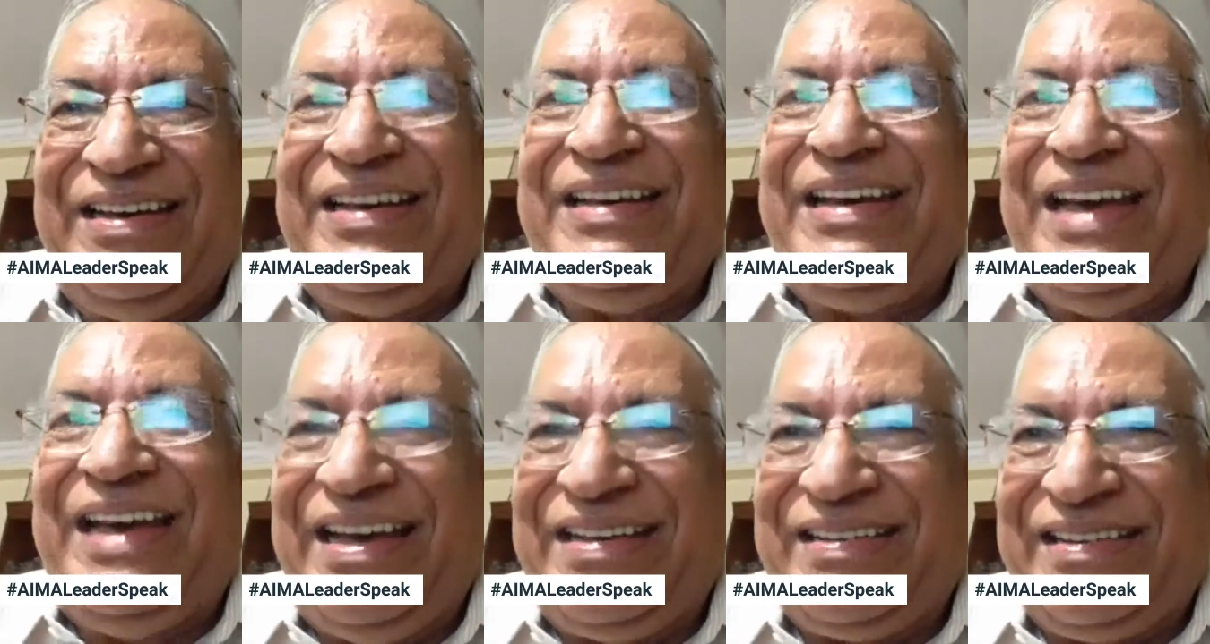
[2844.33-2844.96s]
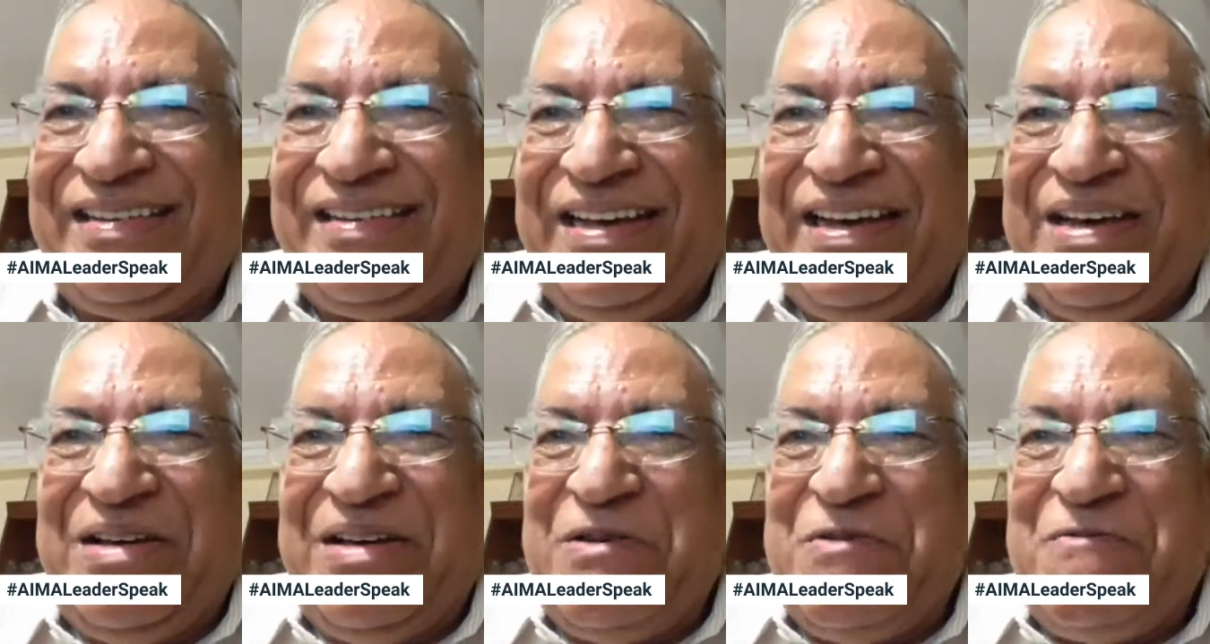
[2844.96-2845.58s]
Yes.
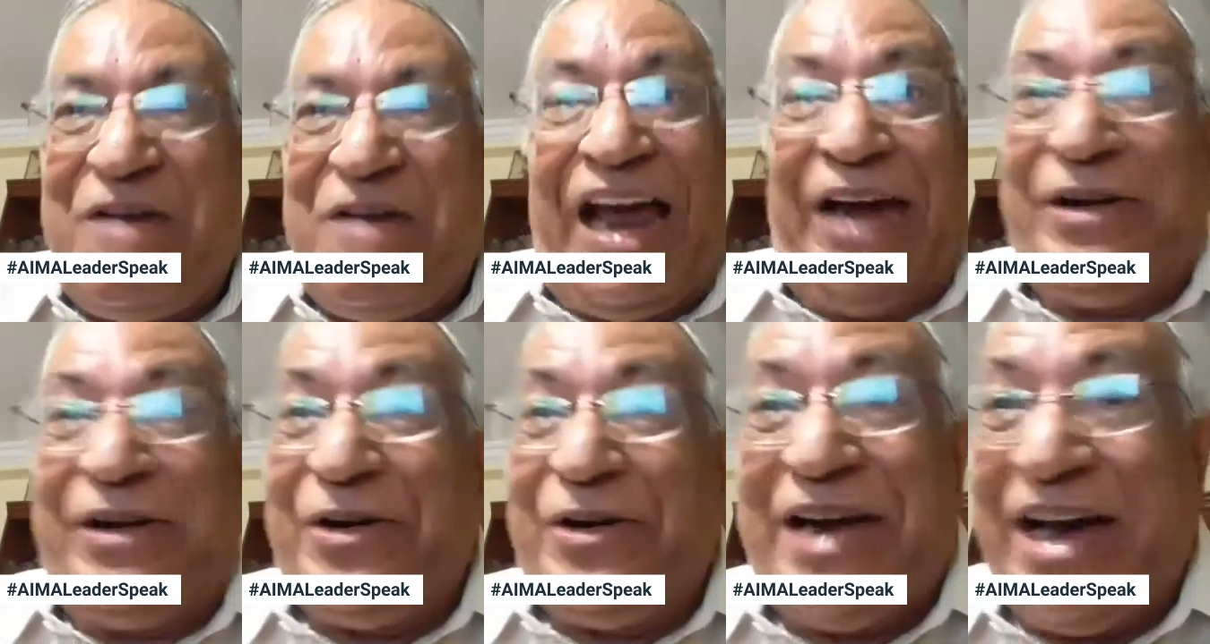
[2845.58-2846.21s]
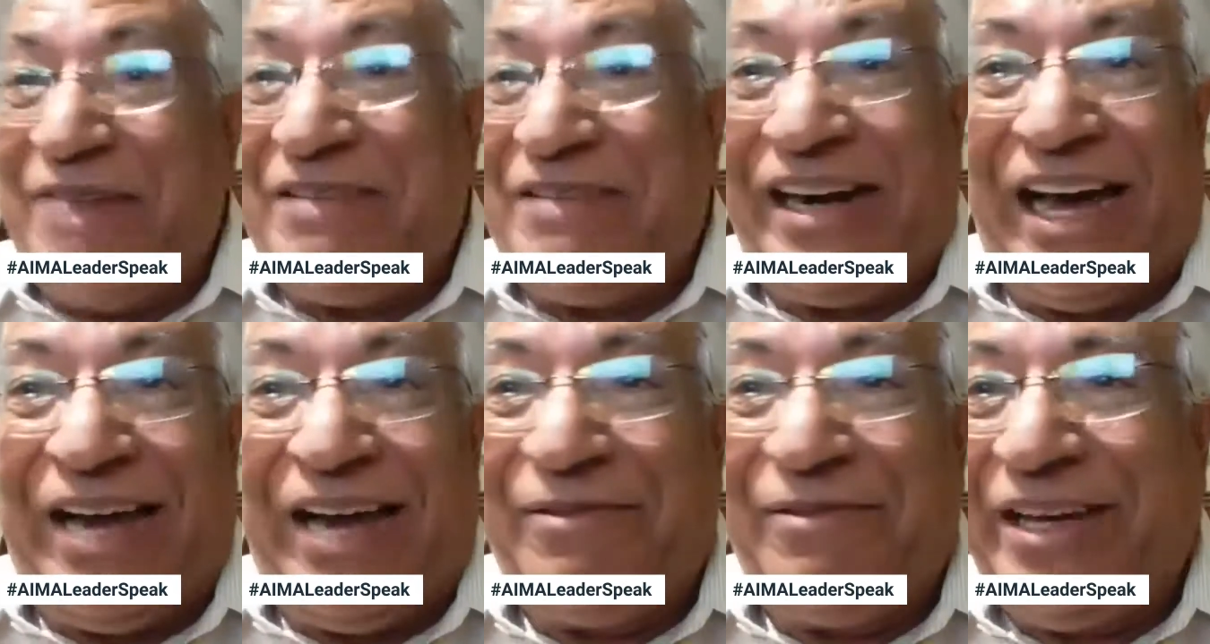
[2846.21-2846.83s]
Well, I don't have that.
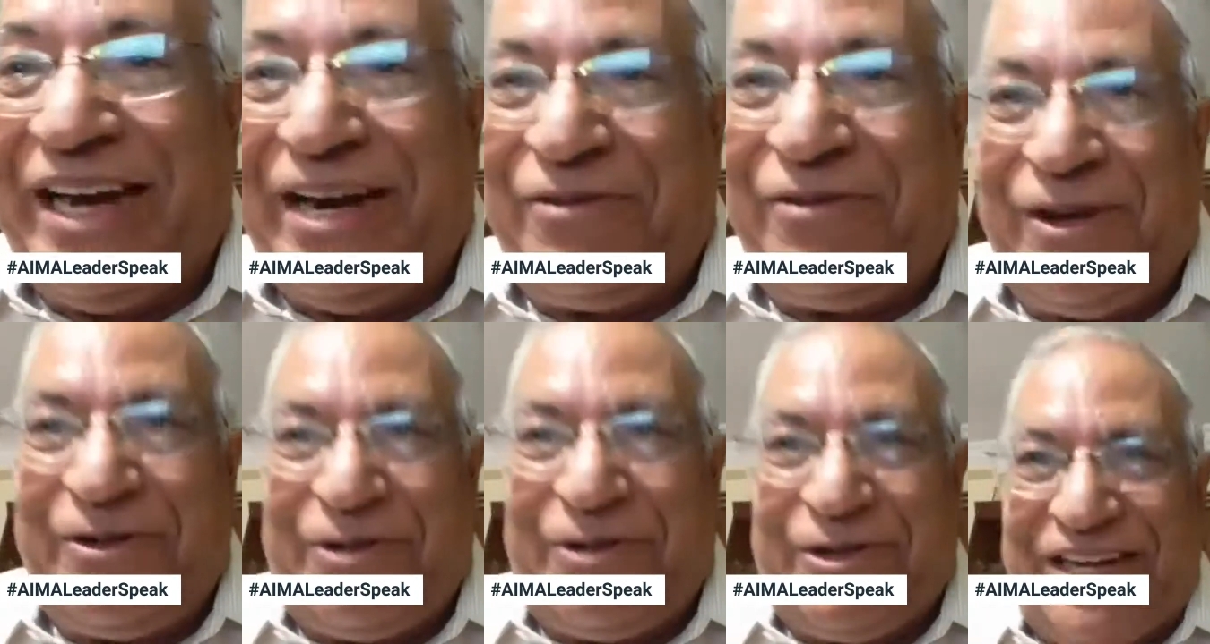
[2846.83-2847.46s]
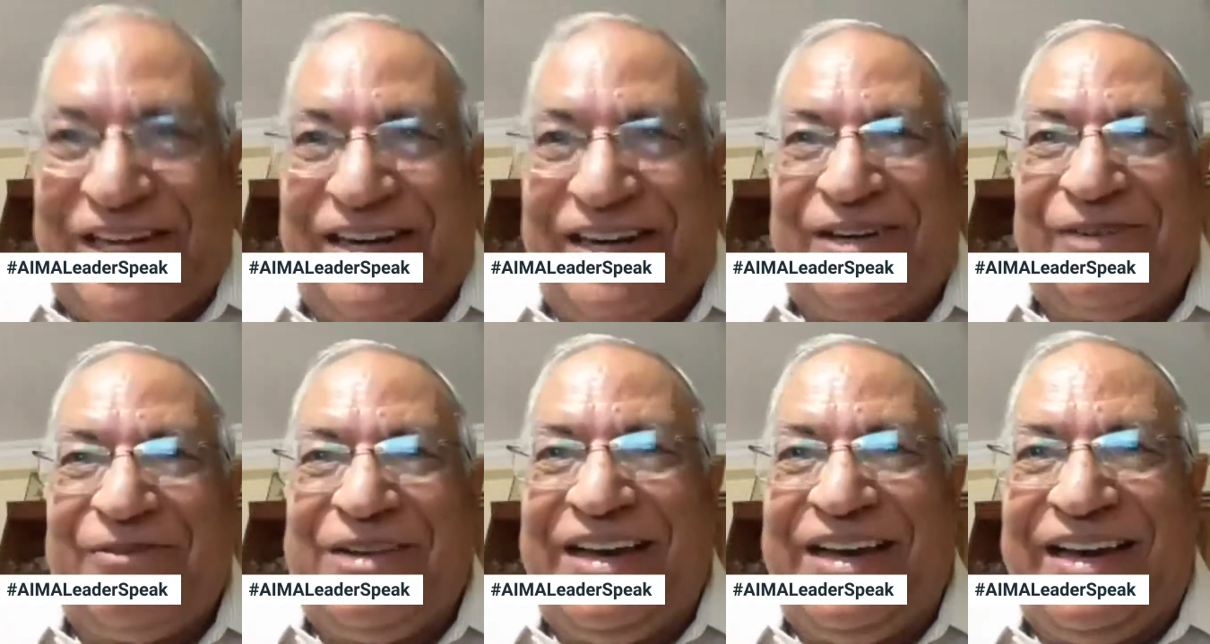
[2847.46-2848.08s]
I'll be grateful if you send it
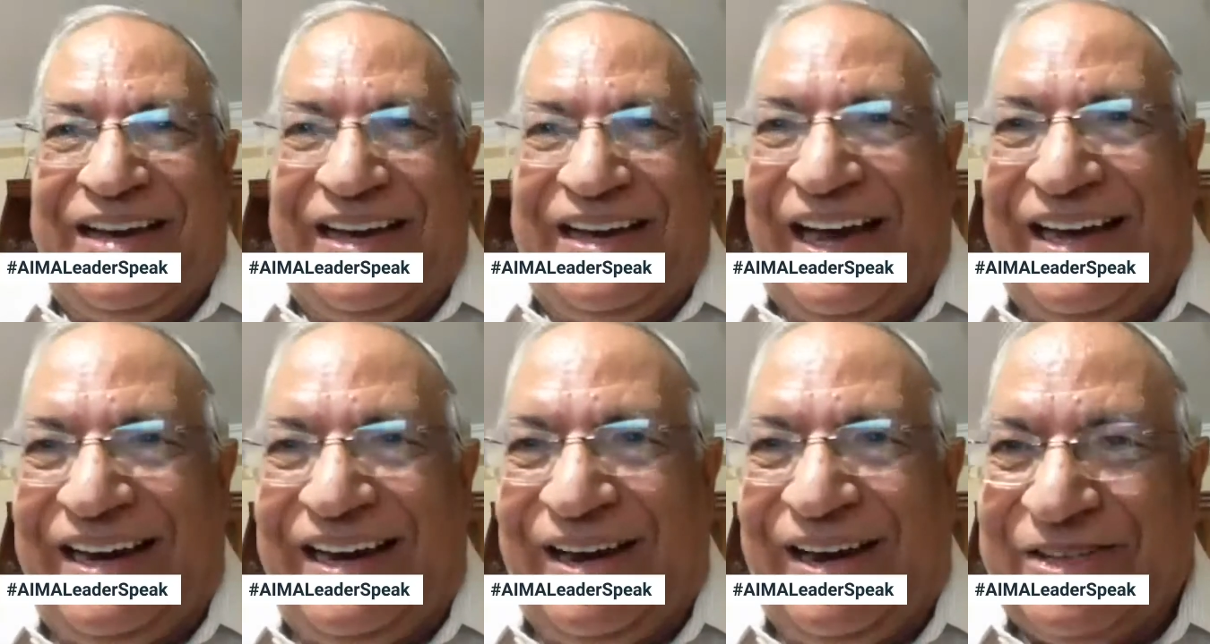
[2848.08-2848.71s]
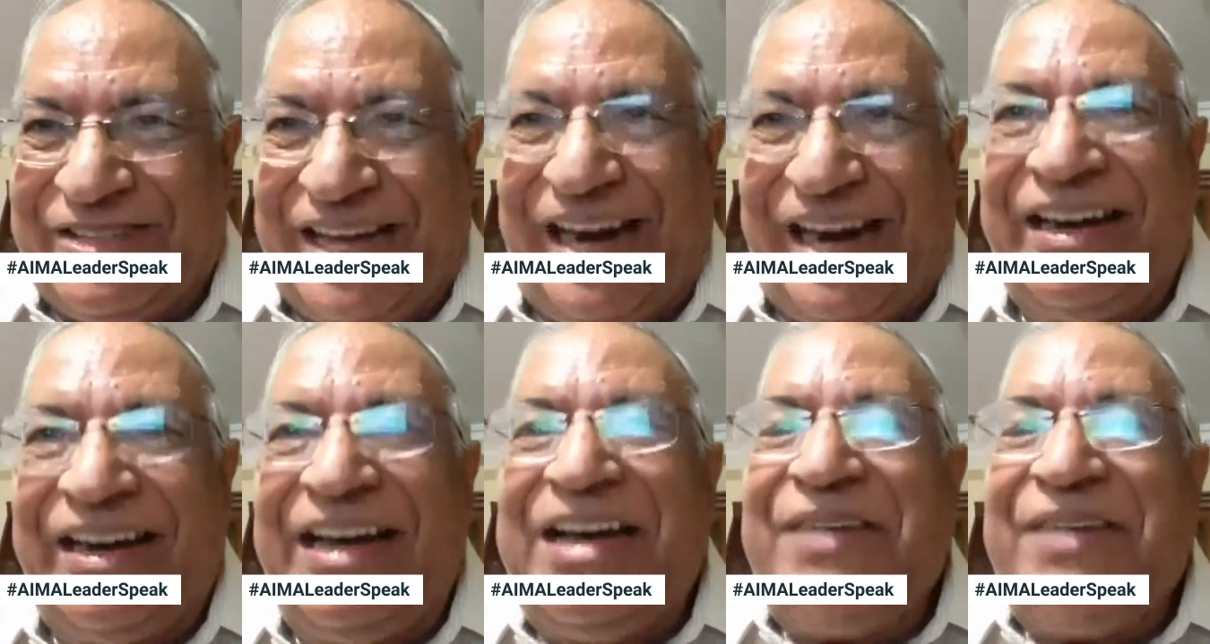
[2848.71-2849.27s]
to me. I lost that.